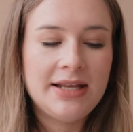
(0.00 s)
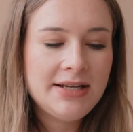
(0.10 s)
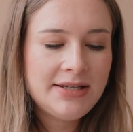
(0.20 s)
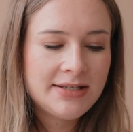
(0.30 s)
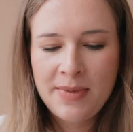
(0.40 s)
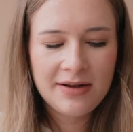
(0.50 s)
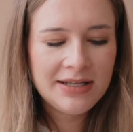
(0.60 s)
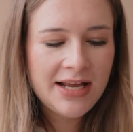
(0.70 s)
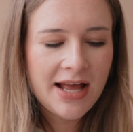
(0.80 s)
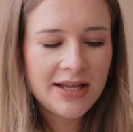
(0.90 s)
this.
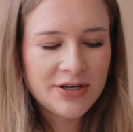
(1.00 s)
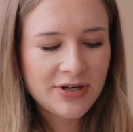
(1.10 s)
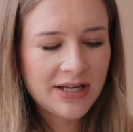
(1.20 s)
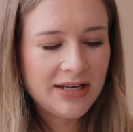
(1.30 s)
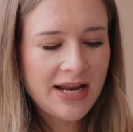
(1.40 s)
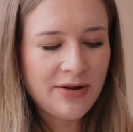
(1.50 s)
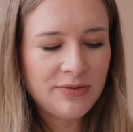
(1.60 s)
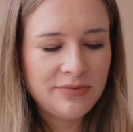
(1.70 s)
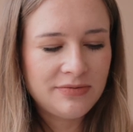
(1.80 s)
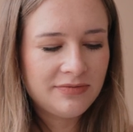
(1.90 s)
Apparently electric
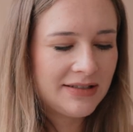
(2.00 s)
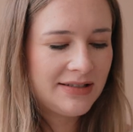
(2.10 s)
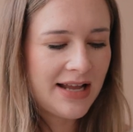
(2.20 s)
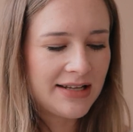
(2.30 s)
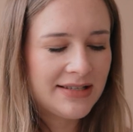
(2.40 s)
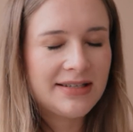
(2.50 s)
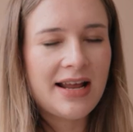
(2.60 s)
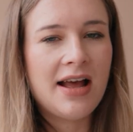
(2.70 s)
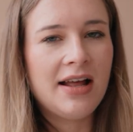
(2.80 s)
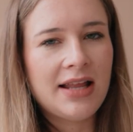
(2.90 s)
nail sets
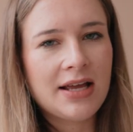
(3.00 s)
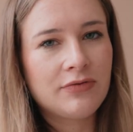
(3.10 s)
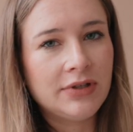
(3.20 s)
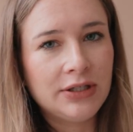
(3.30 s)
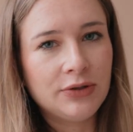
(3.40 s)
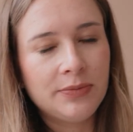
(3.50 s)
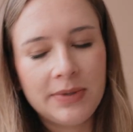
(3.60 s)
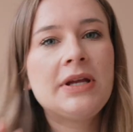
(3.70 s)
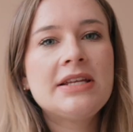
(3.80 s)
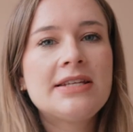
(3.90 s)
are like really good
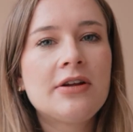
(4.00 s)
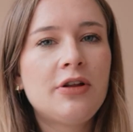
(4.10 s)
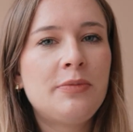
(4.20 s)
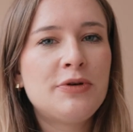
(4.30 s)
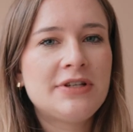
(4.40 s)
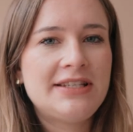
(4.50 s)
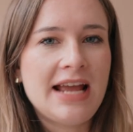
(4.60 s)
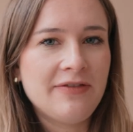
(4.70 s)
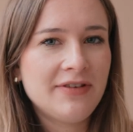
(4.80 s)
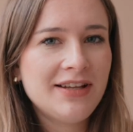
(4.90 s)
because they're a lot more
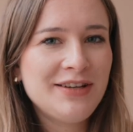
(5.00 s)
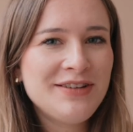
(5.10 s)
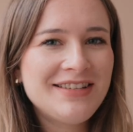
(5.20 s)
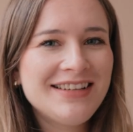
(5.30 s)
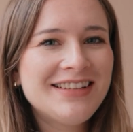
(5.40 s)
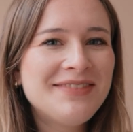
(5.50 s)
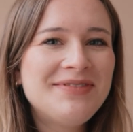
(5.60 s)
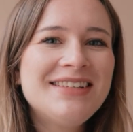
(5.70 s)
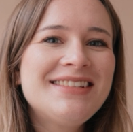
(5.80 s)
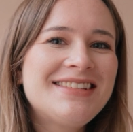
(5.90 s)
safer than using
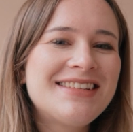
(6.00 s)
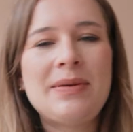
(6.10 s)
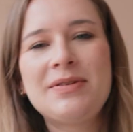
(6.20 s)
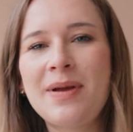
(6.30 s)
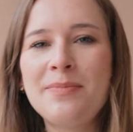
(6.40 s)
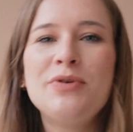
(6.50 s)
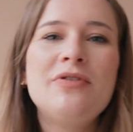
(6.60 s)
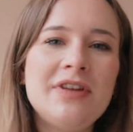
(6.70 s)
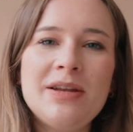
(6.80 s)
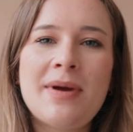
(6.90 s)
clippers. Babies might
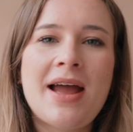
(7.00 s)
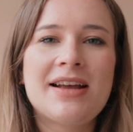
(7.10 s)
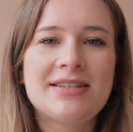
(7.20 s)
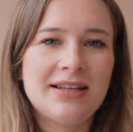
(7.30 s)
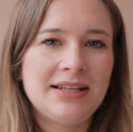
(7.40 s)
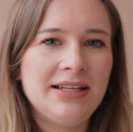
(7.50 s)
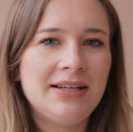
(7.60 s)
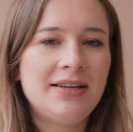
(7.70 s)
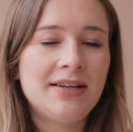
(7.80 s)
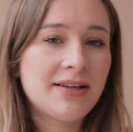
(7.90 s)
move and you might accidentally
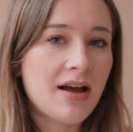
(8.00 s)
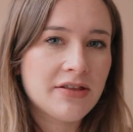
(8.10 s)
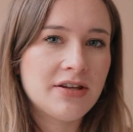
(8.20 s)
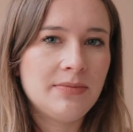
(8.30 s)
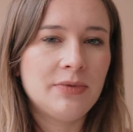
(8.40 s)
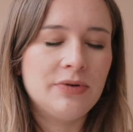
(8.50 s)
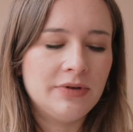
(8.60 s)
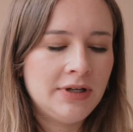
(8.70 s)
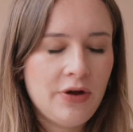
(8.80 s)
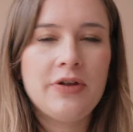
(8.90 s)
cut them or
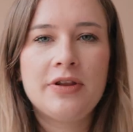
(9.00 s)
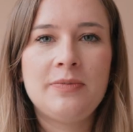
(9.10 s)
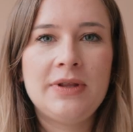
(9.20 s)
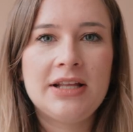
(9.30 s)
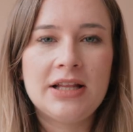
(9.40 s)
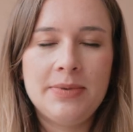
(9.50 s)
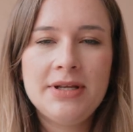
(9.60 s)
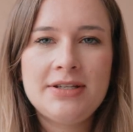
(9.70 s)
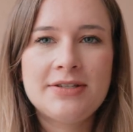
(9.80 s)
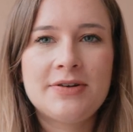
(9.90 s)
hurt them with the
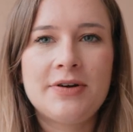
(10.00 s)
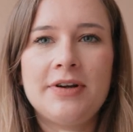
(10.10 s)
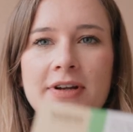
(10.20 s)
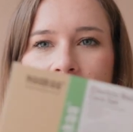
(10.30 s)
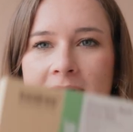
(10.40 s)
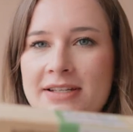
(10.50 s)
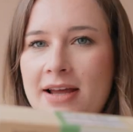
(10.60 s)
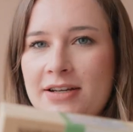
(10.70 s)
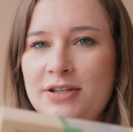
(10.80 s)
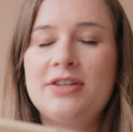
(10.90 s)
clippers, so I'm
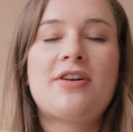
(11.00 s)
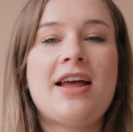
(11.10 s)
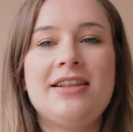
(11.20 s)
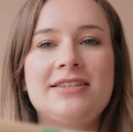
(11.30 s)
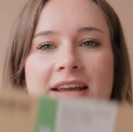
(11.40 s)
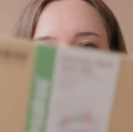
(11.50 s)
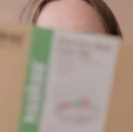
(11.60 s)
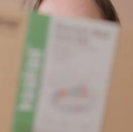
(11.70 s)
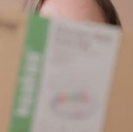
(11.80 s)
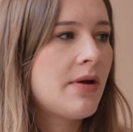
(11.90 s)
excited to try this
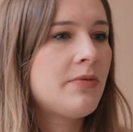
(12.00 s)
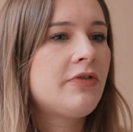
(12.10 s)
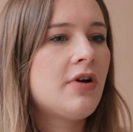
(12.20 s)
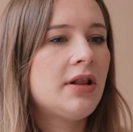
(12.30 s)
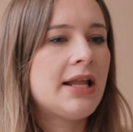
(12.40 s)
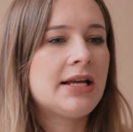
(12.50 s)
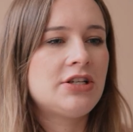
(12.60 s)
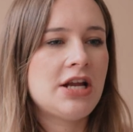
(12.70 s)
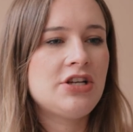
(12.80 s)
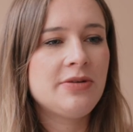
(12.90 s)
out. And we've got like a
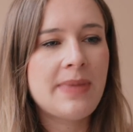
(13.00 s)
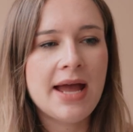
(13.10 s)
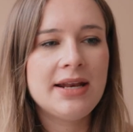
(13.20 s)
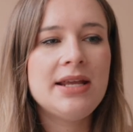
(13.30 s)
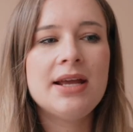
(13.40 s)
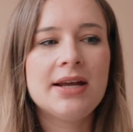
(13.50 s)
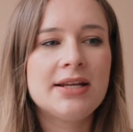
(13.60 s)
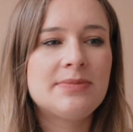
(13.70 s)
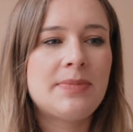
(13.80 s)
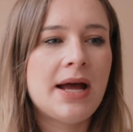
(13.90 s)
changing pad here.
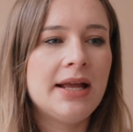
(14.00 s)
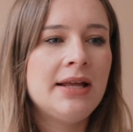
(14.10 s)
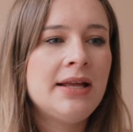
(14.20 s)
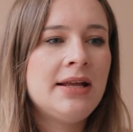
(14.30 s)
It's by